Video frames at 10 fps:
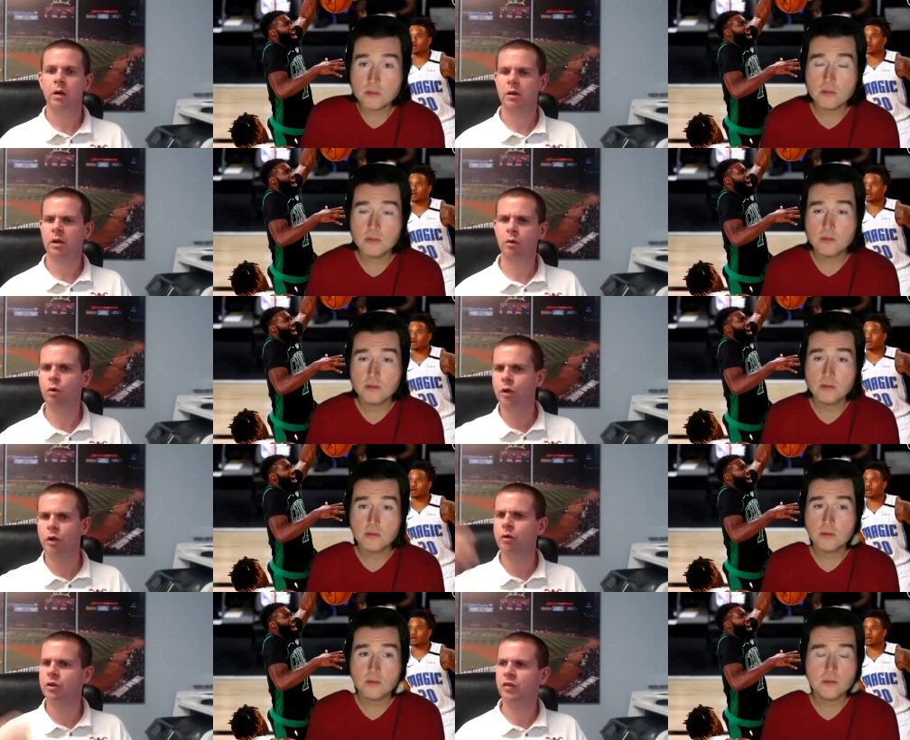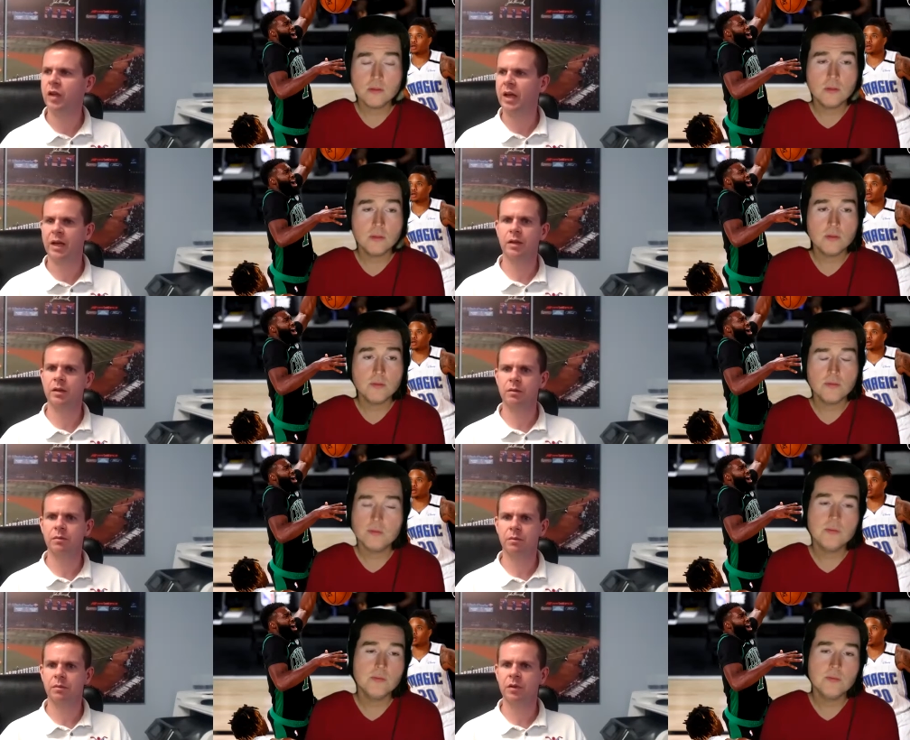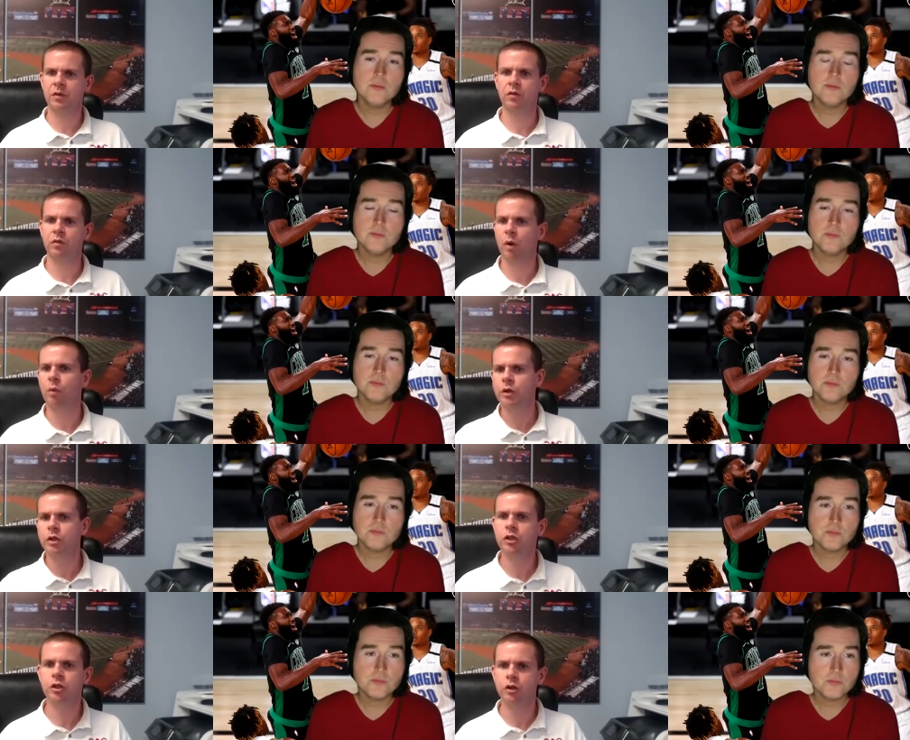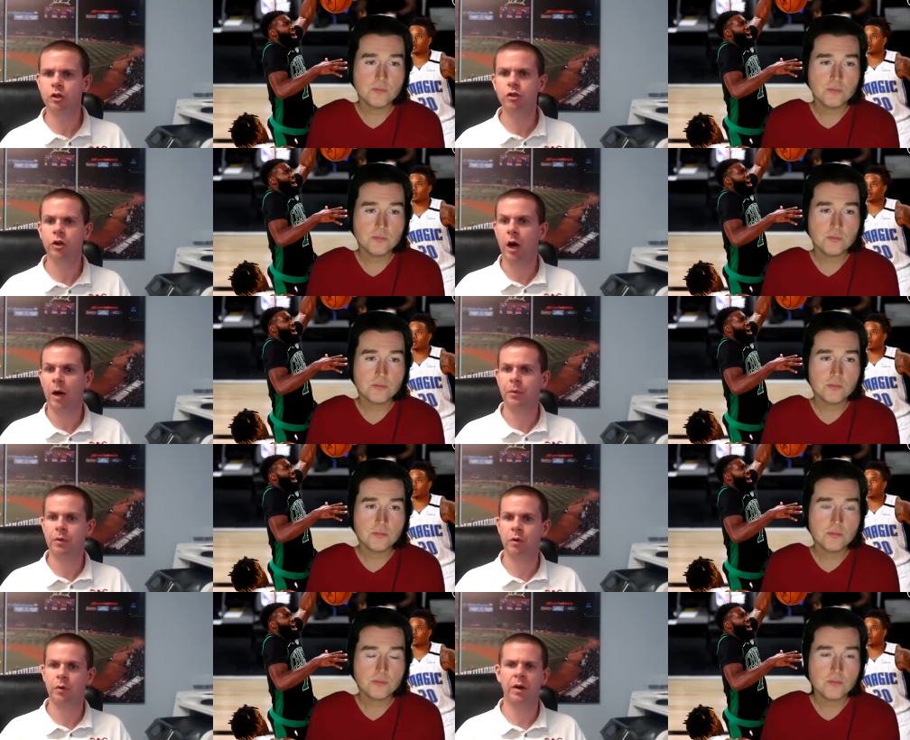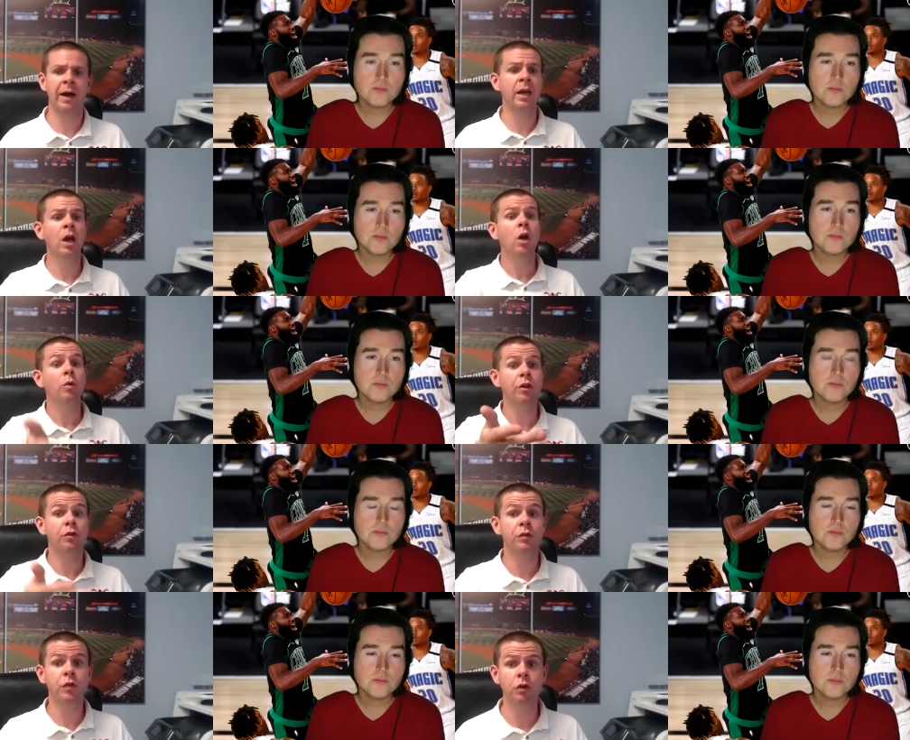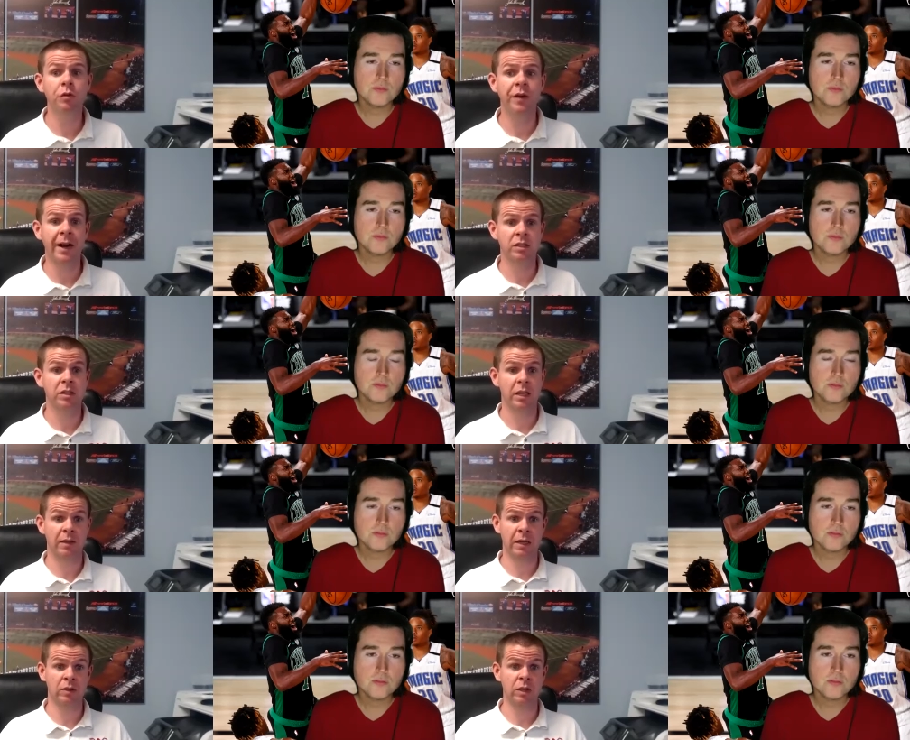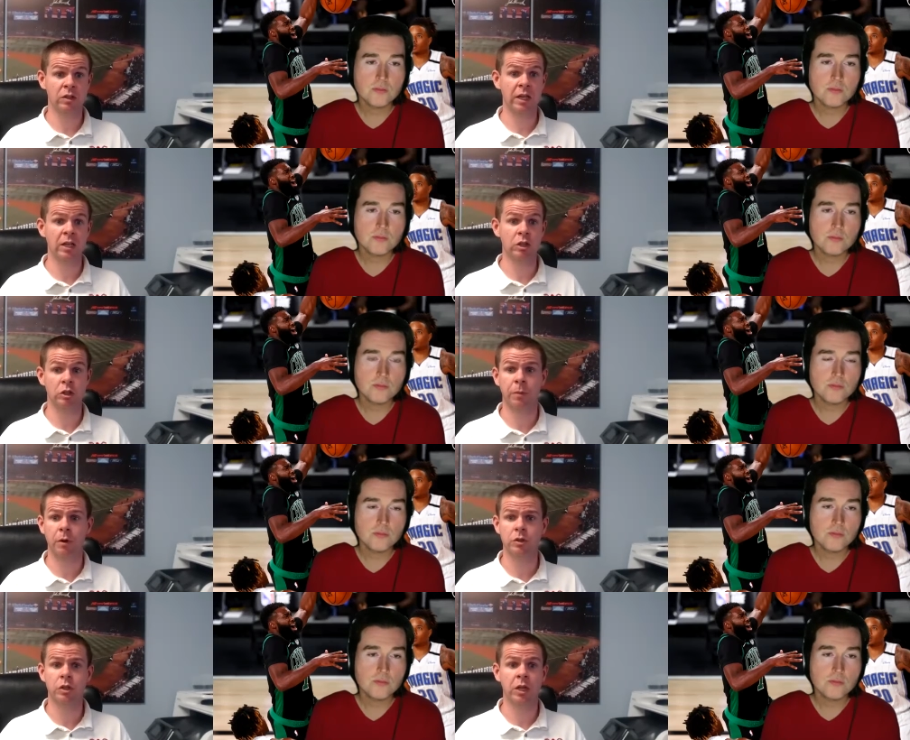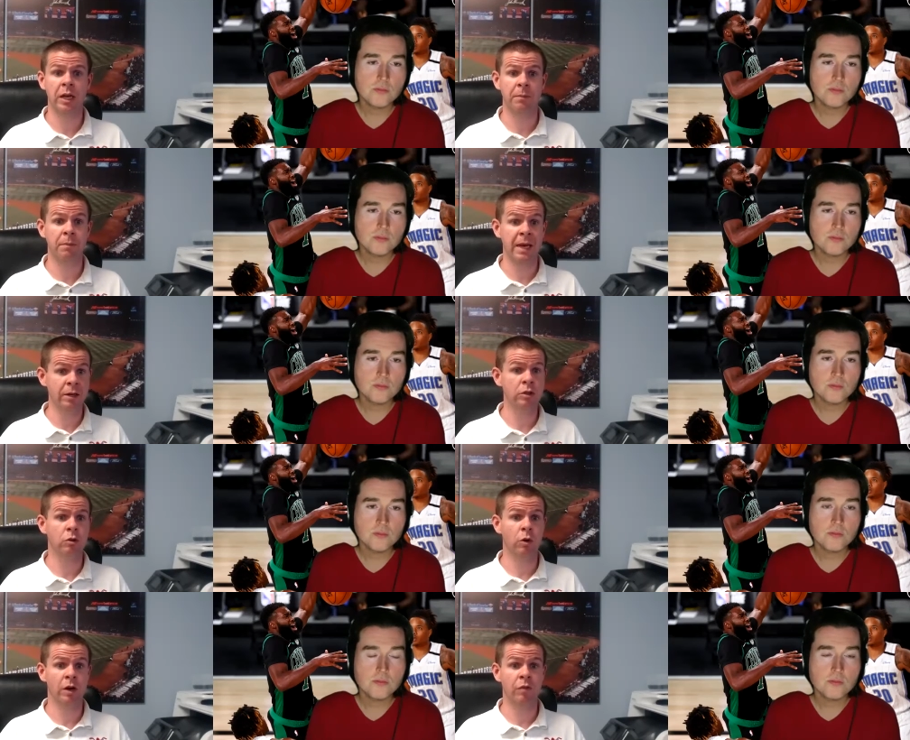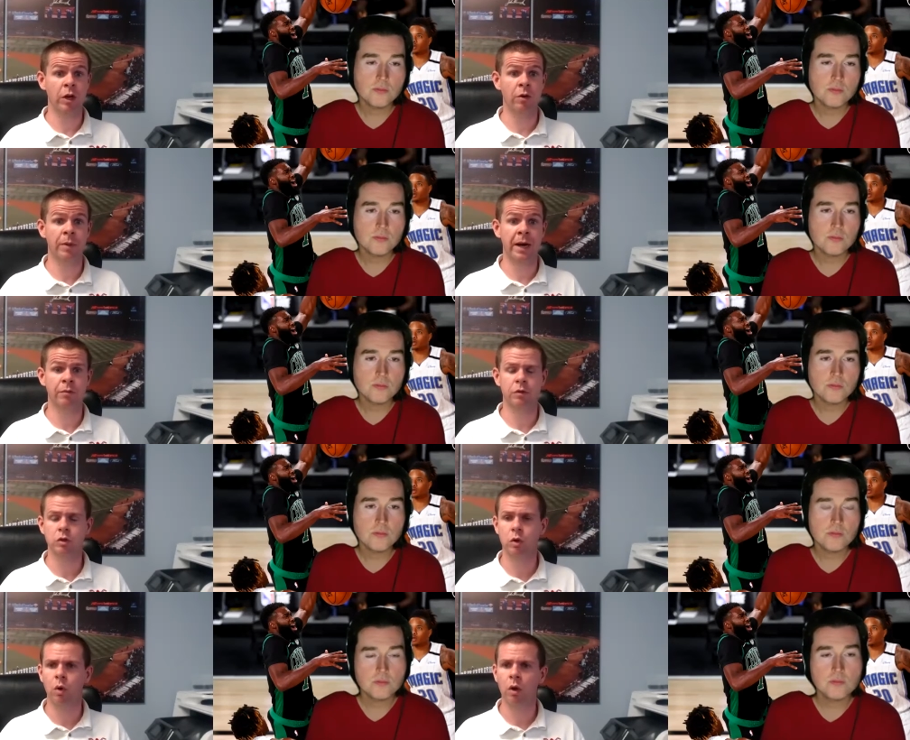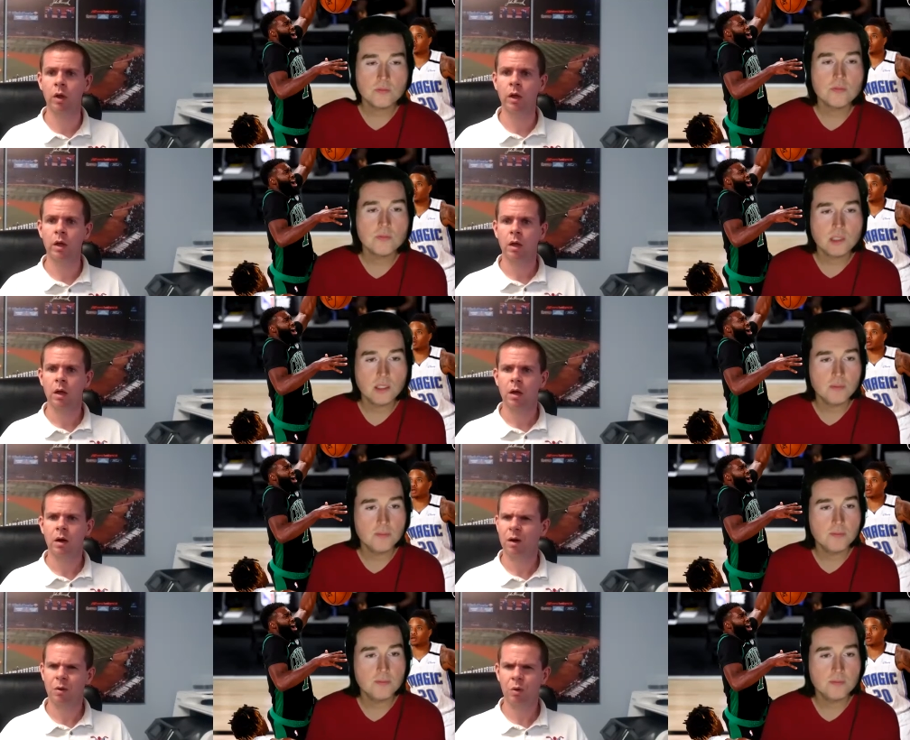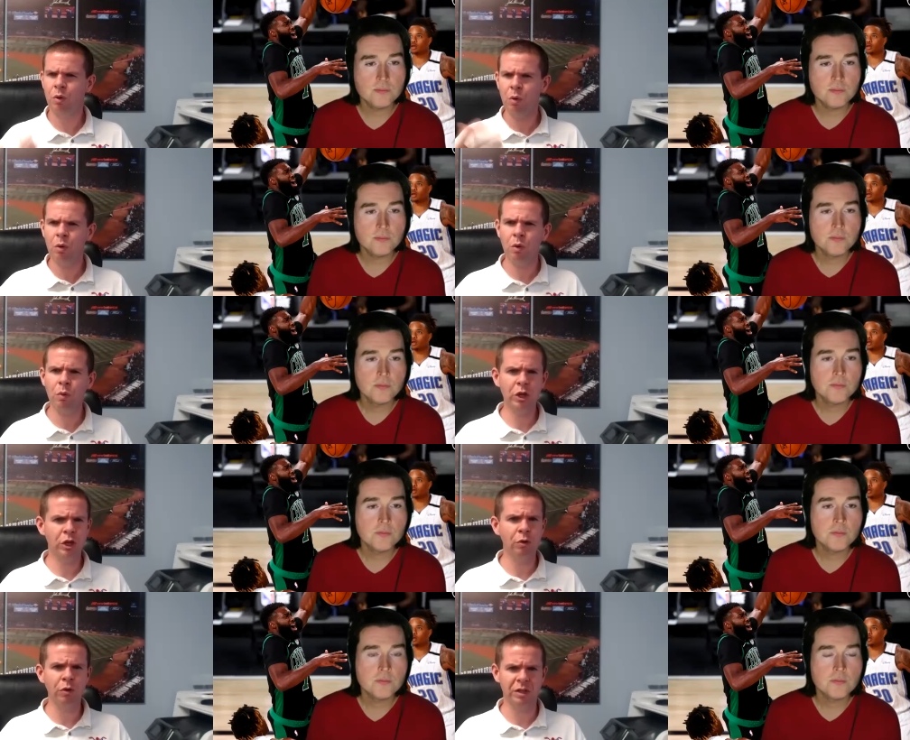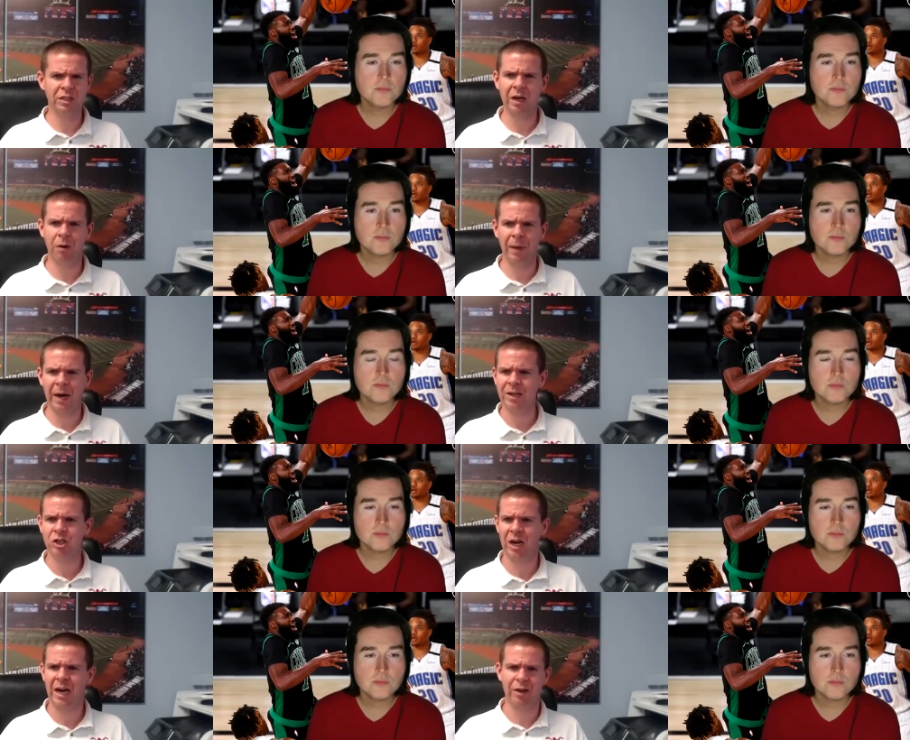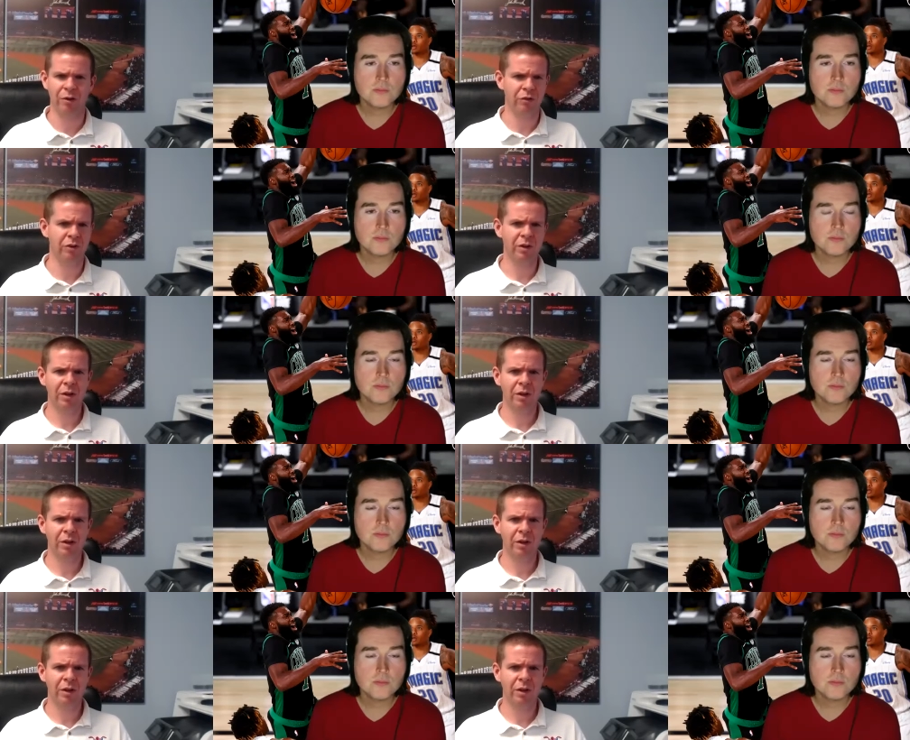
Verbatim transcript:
Speaker 1: you know, who are you to say this is what we should or should not be doing? Like this flu vaccine that these kids are supposed to get mandatory if they go back for school. Yeah. Who who are you to tell my child